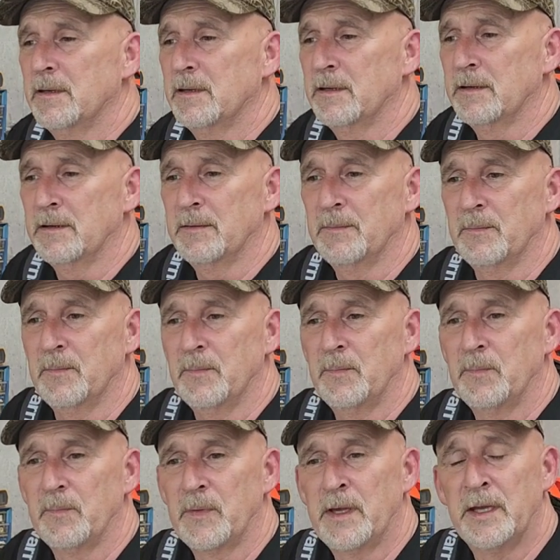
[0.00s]
Um,
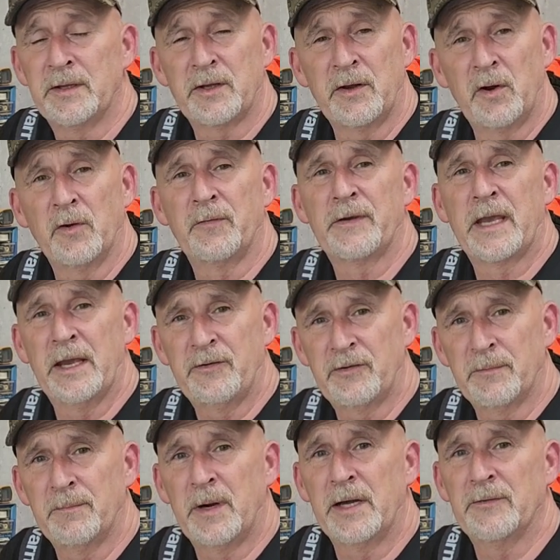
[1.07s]
hit the
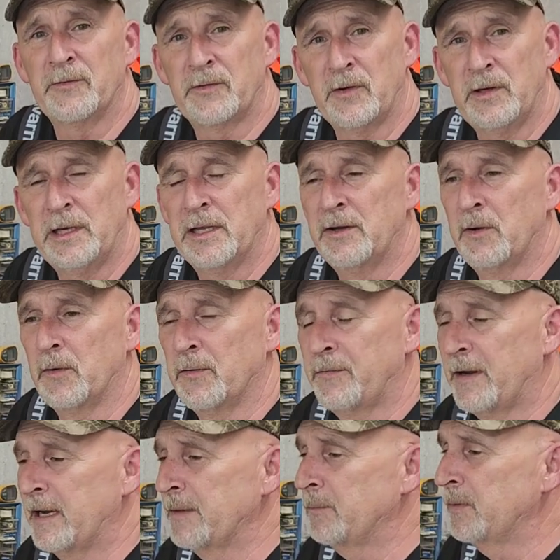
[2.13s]
notification button so you get
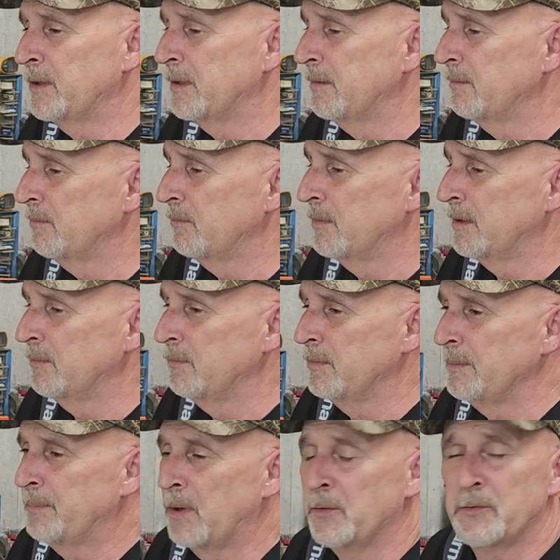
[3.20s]
notified when, when
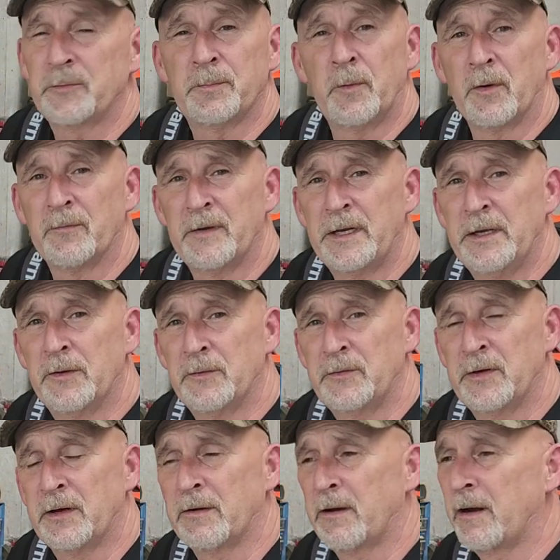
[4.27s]
we post more videos
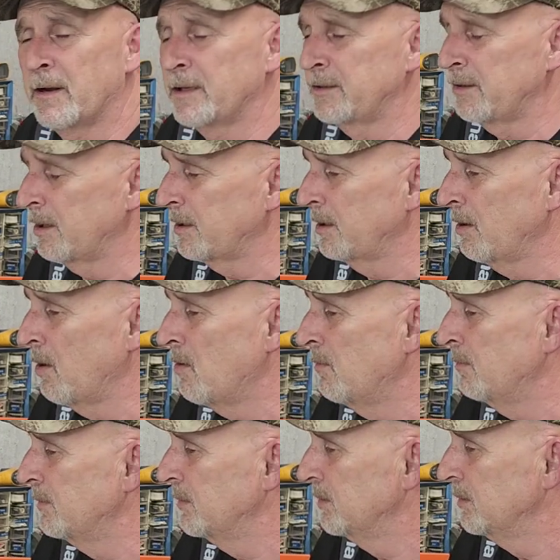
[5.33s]
here at our Kentucky
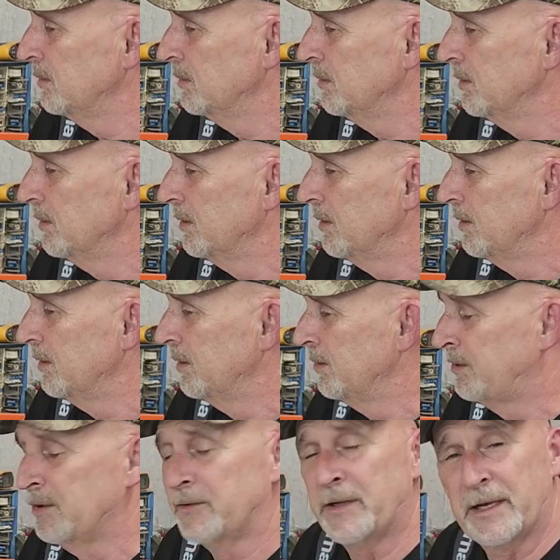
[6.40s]
home.
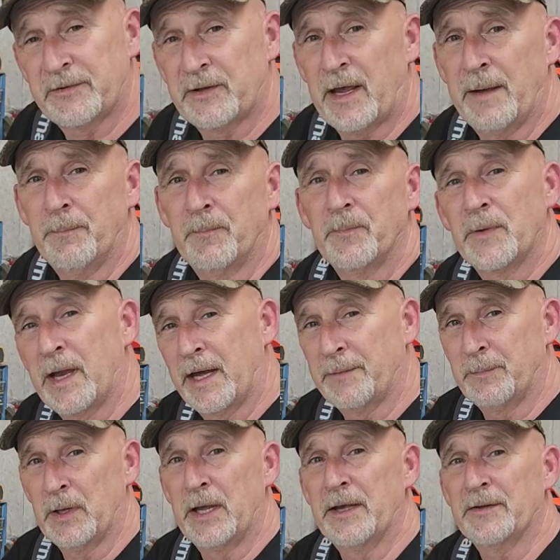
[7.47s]
Until next time,
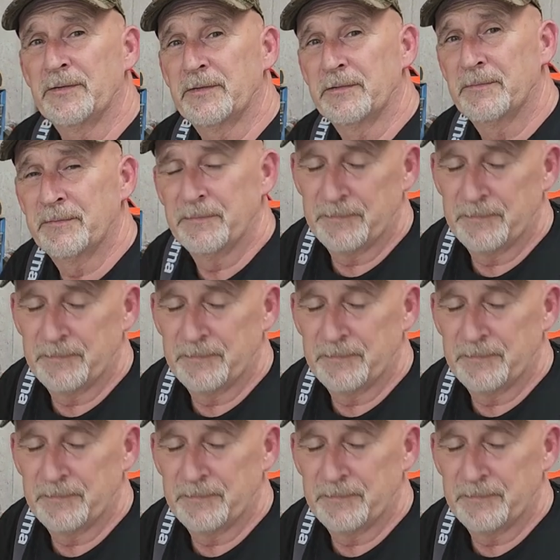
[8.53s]
God bless.